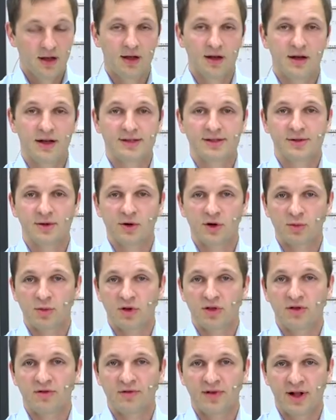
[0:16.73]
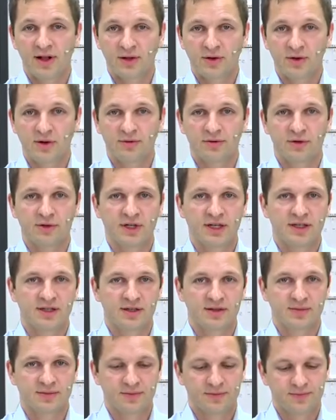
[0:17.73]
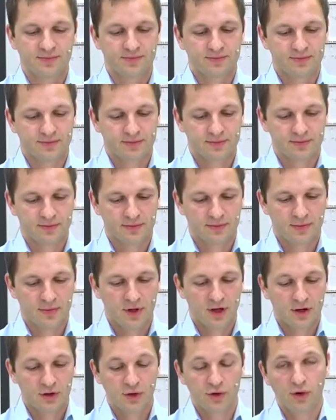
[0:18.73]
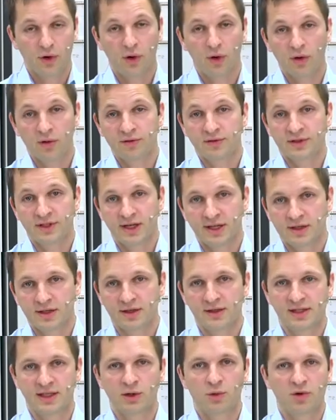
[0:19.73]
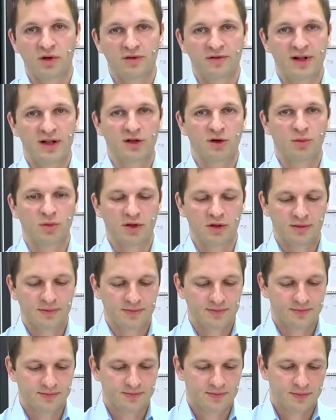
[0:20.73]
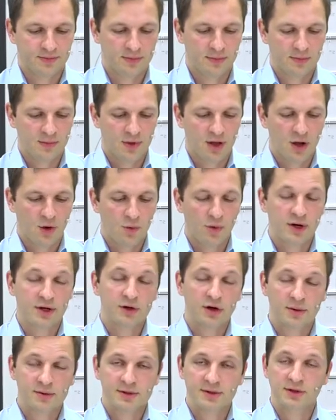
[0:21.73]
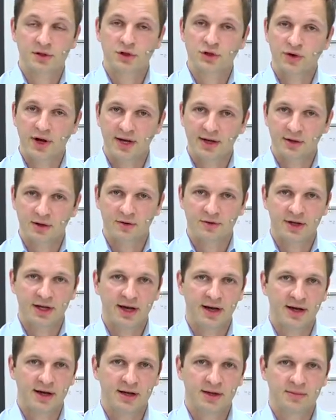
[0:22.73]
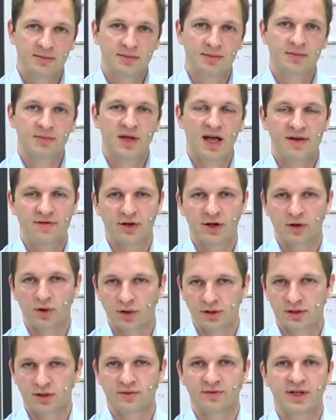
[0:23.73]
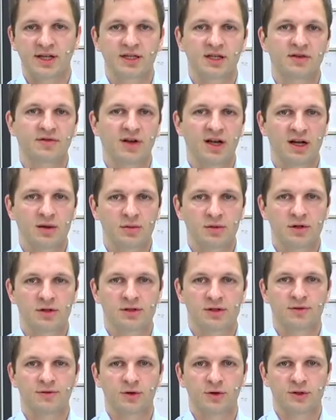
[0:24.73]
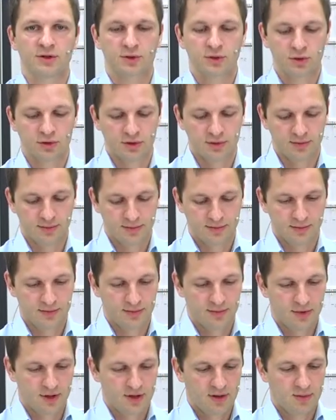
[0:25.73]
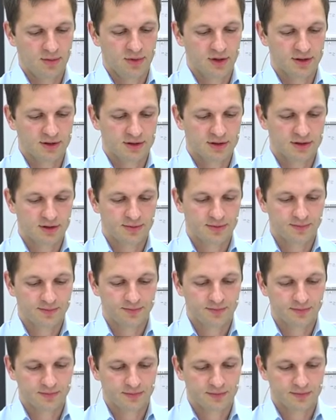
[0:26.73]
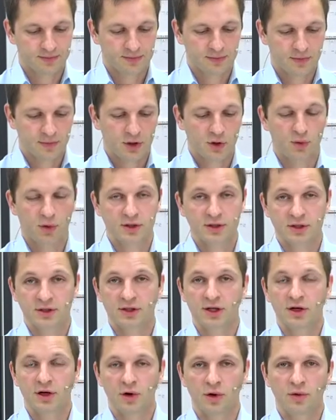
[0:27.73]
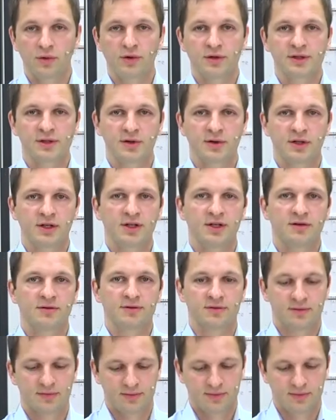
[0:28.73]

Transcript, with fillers: Let's talk about the value of your data. Not all data is equally valuable. When it comes to the training of A I, having lots of data available is of course good, but quantity alone is not enough.